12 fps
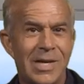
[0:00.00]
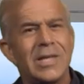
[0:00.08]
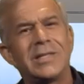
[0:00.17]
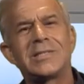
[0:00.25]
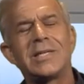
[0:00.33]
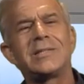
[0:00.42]

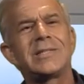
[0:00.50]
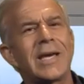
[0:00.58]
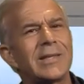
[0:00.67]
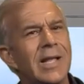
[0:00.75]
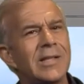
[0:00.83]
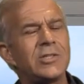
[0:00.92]
You see,
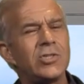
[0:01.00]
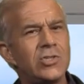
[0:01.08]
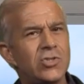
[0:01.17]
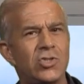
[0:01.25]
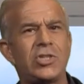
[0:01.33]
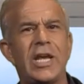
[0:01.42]
technology
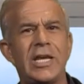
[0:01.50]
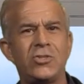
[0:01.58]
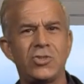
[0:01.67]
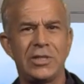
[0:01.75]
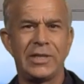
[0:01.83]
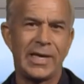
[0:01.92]
is
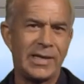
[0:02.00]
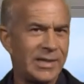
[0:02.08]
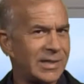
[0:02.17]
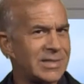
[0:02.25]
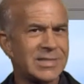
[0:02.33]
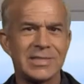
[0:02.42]
changing at an
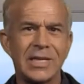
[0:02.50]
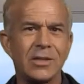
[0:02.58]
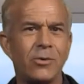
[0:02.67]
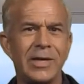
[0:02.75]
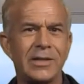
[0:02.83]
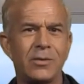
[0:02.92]

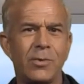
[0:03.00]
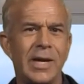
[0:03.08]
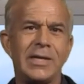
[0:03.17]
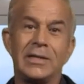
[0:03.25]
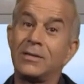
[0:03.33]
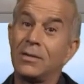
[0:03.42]
accelerated
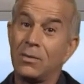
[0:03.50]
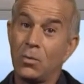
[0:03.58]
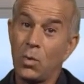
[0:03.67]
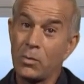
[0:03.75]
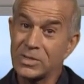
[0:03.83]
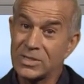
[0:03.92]
rate, and
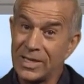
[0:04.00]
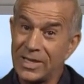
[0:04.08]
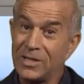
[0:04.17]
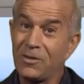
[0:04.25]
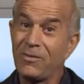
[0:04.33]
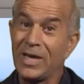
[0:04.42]
what was
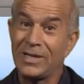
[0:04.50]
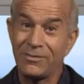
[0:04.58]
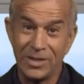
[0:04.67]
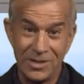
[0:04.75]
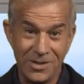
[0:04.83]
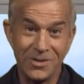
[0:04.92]
innovative
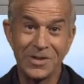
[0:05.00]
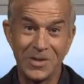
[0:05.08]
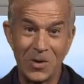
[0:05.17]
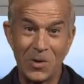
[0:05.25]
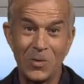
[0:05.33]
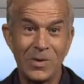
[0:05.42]
a year
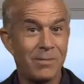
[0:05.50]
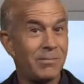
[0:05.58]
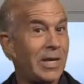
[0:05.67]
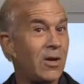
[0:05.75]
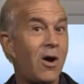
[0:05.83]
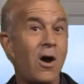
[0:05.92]
ago
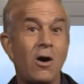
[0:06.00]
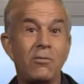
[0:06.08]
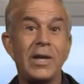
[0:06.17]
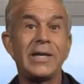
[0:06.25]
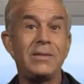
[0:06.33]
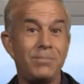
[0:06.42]
may
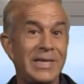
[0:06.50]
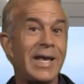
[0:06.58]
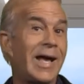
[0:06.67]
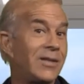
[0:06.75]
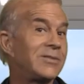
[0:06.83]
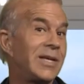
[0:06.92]
already be
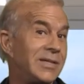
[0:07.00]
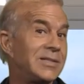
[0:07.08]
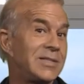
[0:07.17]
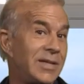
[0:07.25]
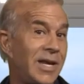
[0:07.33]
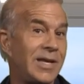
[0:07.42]
outdated
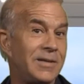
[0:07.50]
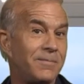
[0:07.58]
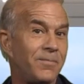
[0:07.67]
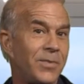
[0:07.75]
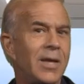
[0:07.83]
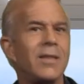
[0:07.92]
today.
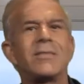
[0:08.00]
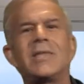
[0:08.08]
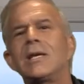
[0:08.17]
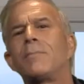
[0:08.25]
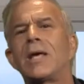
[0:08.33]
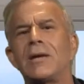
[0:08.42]

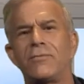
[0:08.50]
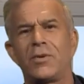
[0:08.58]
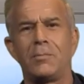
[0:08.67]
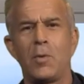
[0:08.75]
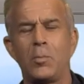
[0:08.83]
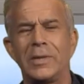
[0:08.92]
Think about it for a
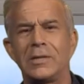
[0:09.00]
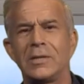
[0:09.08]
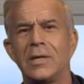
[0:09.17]
moment.